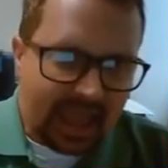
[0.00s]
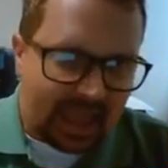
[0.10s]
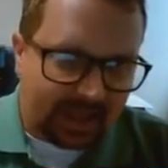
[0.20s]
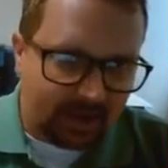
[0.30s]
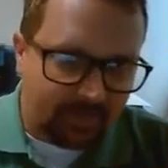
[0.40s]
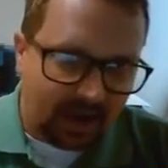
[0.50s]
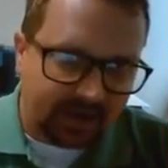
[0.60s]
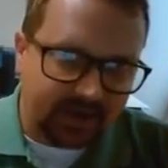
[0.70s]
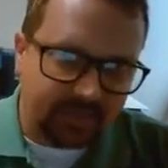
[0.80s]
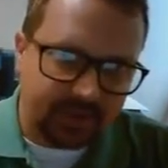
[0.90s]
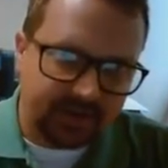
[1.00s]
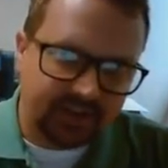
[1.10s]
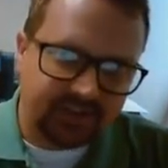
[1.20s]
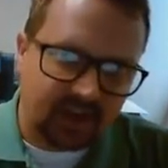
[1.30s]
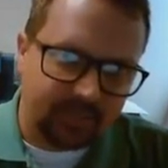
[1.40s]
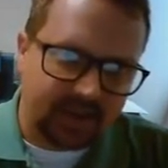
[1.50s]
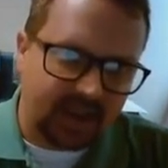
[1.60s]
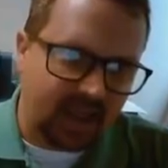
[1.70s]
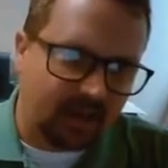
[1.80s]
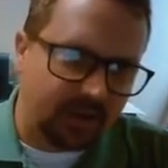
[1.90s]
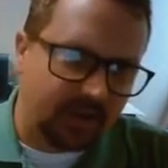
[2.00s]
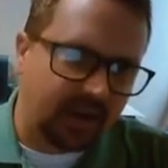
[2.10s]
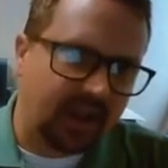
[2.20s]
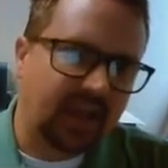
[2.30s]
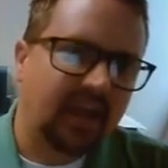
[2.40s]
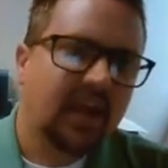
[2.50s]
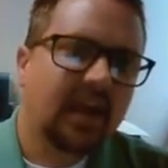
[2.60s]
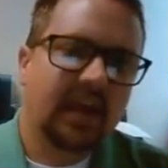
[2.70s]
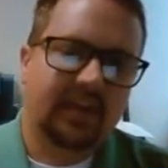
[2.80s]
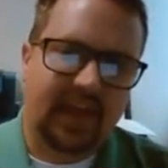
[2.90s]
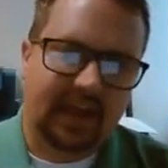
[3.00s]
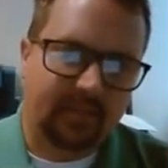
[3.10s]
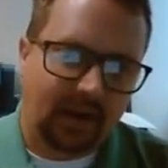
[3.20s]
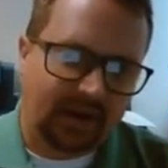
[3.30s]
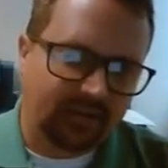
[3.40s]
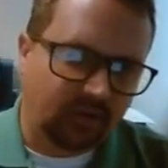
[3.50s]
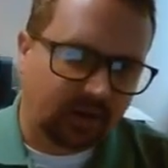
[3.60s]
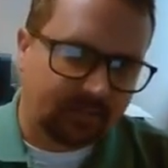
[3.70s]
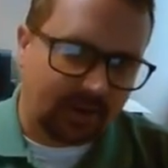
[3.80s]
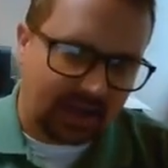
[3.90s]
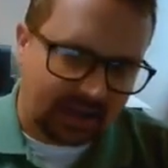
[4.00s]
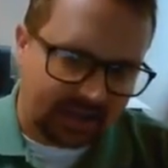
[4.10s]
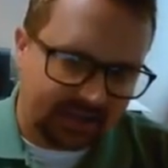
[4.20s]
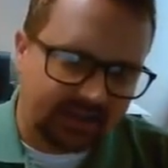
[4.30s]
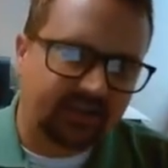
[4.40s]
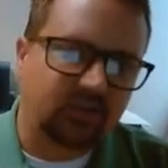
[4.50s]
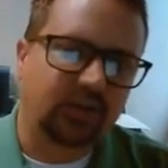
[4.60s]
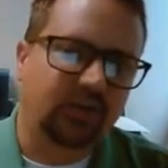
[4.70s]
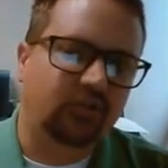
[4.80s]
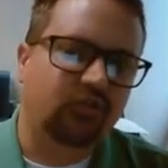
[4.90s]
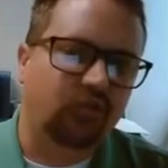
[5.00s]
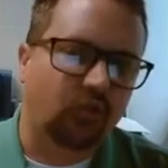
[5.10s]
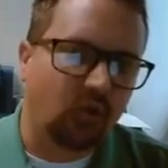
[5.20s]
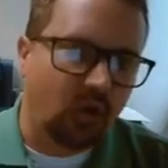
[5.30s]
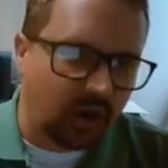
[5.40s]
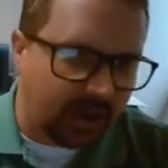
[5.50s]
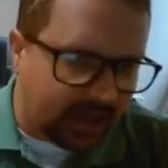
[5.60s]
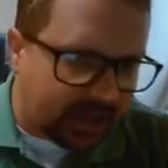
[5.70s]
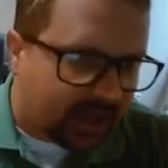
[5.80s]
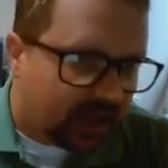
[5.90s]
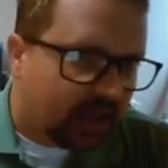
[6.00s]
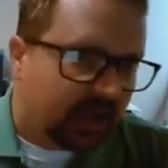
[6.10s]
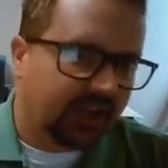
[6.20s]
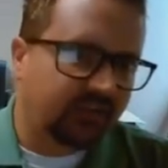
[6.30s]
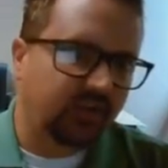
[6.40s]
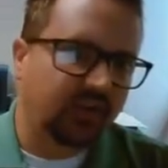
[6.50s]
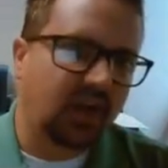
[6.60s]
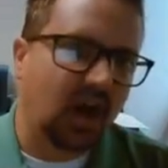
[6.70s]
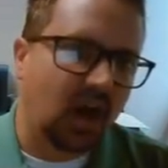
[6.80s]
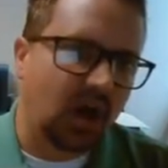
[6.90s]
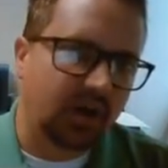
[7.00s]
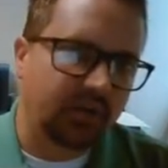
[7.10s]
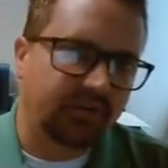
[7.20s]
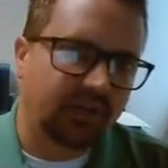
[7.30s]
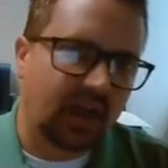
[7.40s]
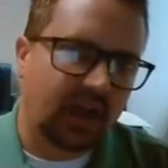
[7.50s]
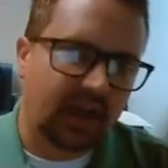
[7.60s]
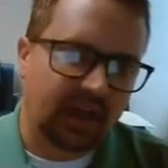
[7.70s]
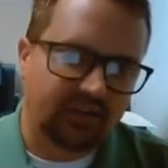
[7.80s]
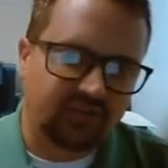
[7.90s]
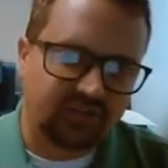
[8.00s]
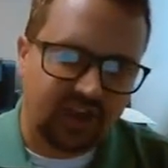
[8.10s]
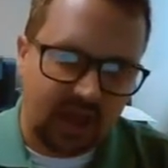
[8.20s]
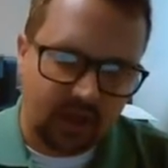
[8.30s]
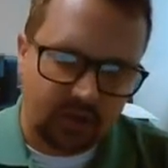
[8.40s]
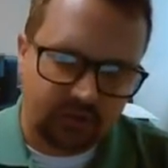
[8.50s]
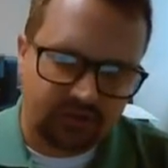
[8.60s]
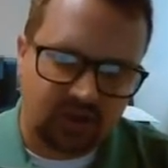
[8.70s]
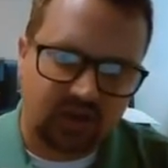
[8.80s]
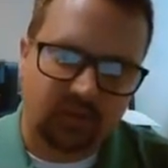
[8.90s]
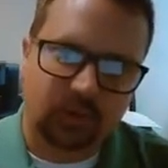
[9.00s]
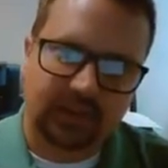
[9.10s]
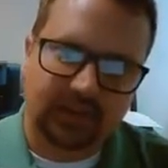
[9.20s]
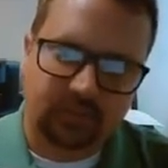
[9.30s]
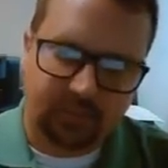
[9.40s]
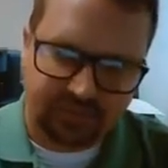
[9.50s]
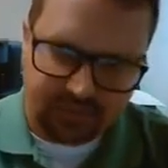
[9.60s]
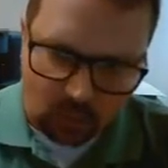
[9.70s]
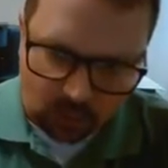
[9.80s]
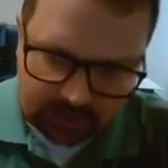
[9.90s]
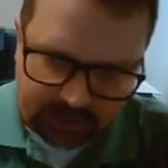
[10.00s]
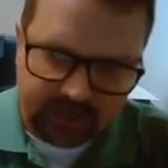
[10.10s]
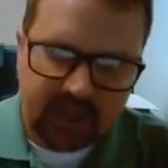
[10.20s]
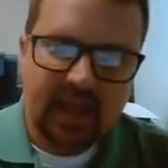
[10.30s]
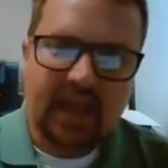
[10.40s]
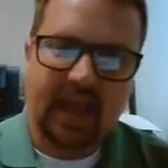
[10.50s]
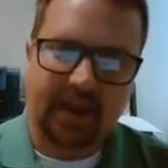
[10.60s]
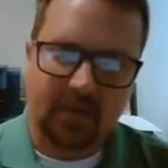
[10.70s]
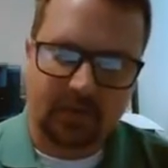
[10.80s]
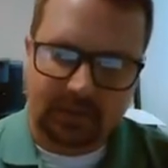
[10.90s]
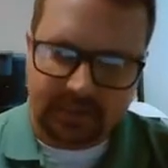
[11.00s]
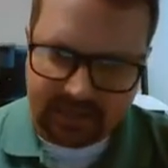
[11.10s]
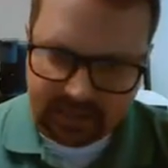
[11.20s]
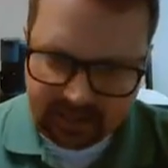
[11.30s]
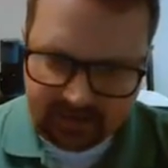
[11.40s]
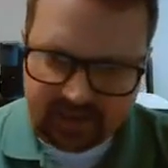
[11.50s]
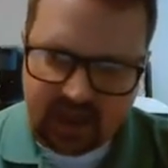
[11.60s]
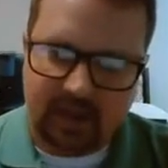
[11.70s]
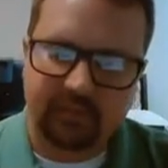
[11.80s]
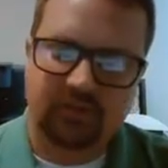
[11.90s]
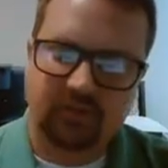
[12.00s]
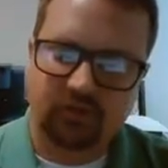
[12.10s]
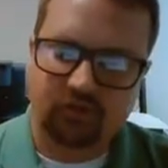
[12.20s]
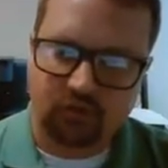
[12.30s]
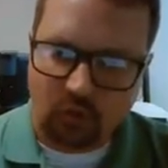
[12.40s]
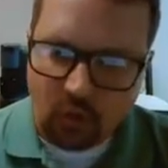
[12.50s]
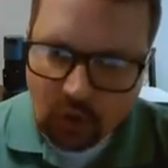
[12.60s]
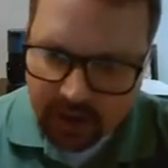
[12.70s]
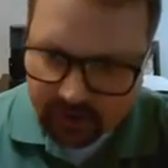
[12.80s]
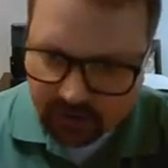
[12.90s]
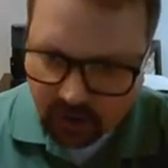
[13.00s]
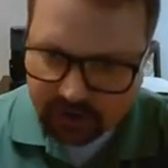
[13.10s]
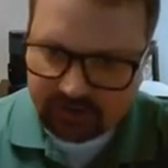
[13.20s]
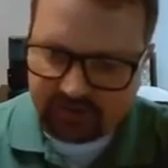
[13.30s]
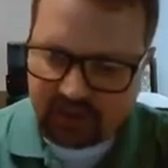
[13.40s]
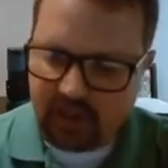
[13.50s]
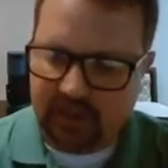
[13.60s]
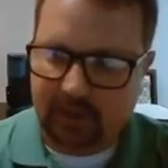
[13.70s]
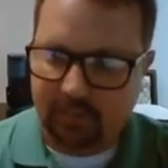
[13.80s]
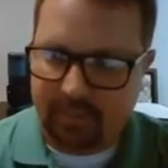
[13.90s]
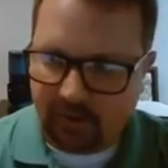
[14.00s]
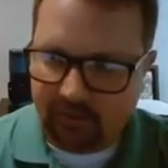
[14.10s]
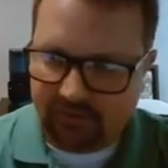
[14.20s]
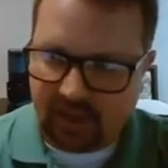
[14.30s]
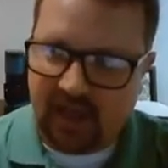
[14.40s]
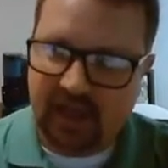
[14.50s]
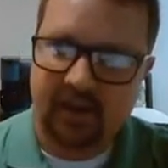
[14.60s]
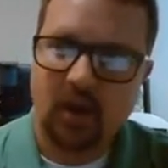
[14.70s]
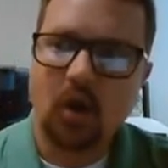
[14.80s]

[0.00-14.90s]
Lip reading: Antibody-dependent cell-mediated immunity. The antibodies are going to bind. It's going to destroy. It's going to cause cells to release perforin and other lytic enzymes and destroy a target cell, like a parasite